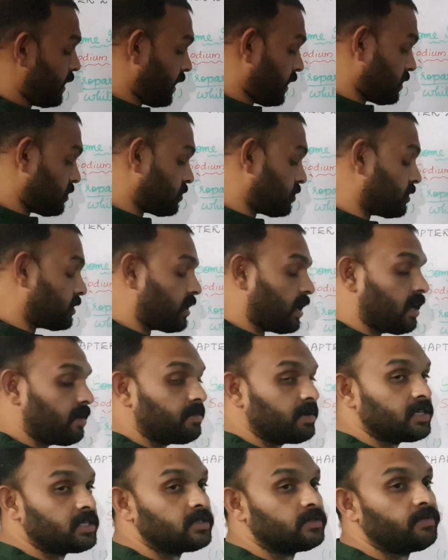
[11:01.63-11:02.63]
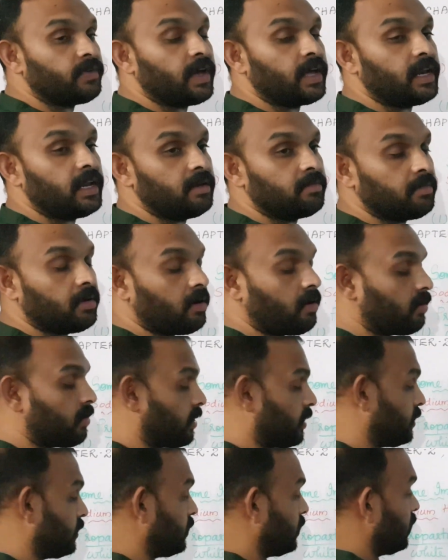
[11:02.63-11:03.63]
next term is very
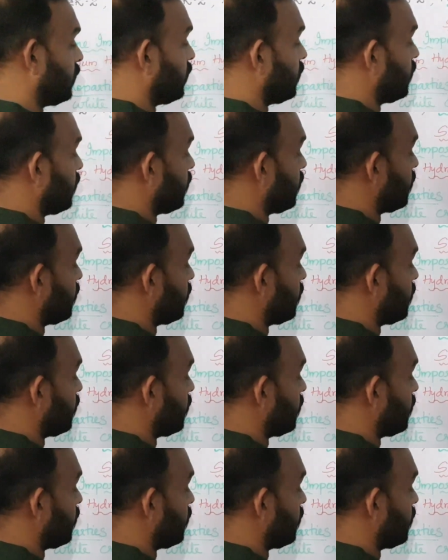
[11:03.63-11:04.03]
important,